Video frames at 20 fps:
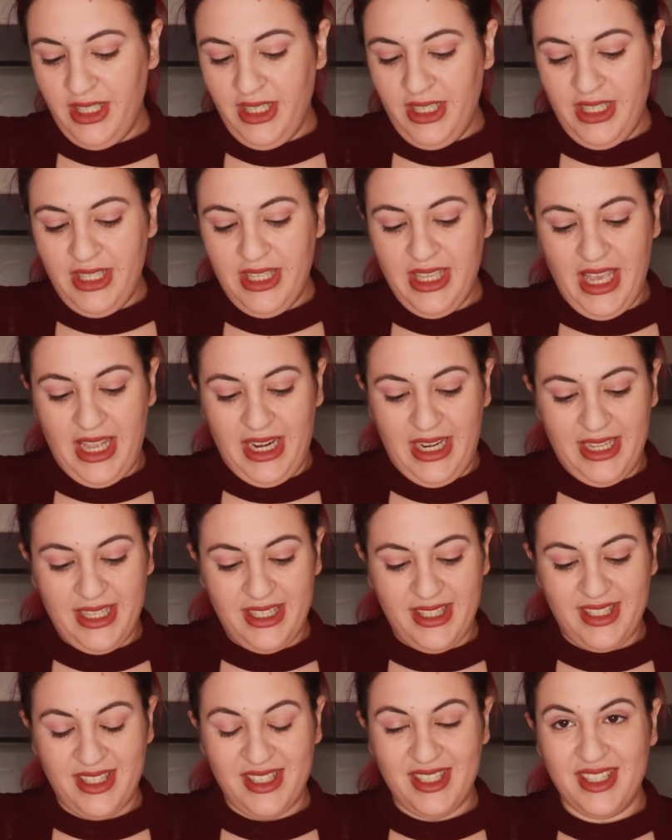yeah,
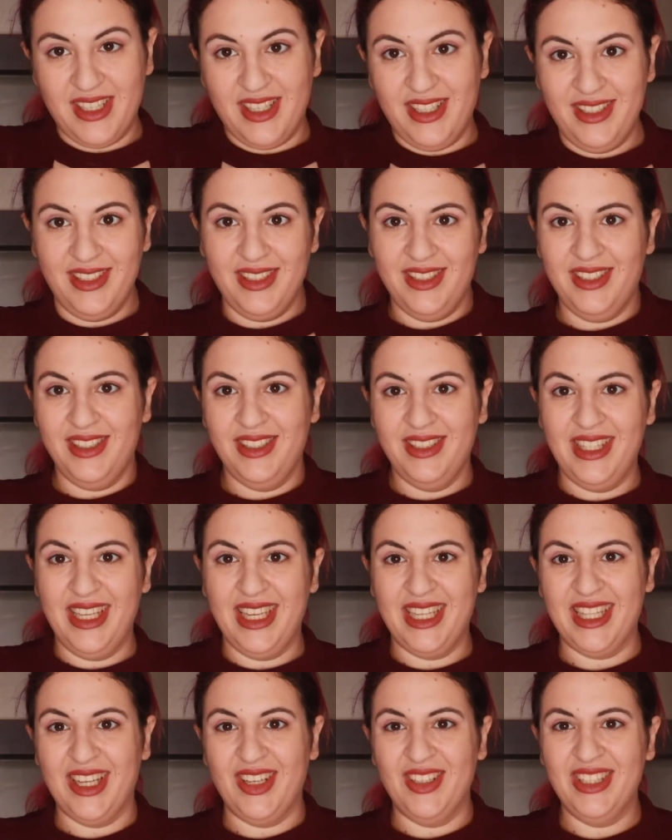let's take
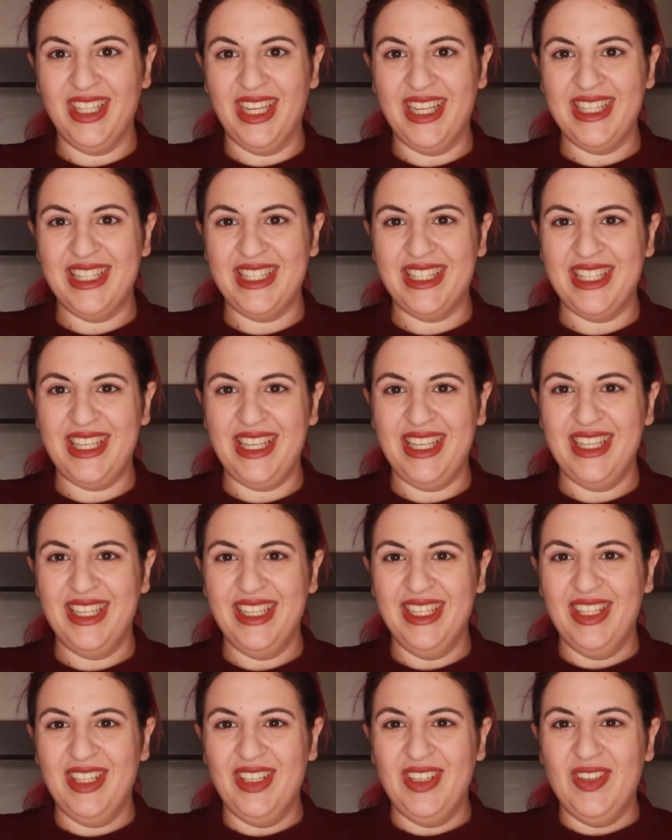it out and see
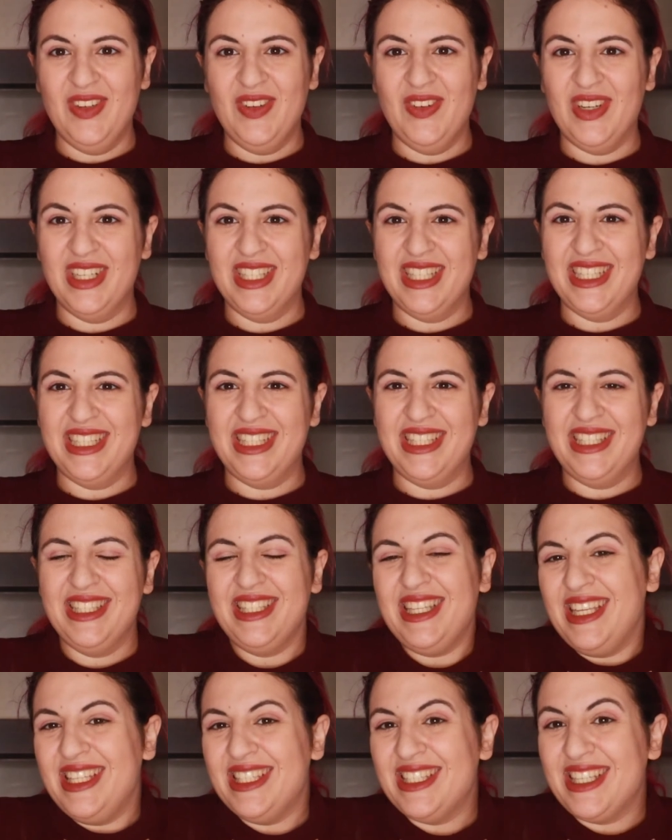what it
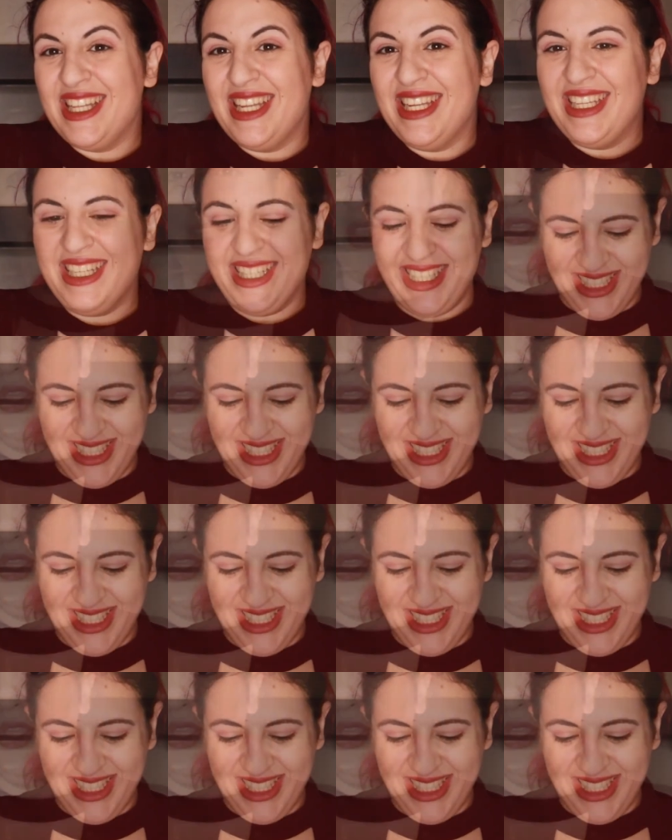tastes like.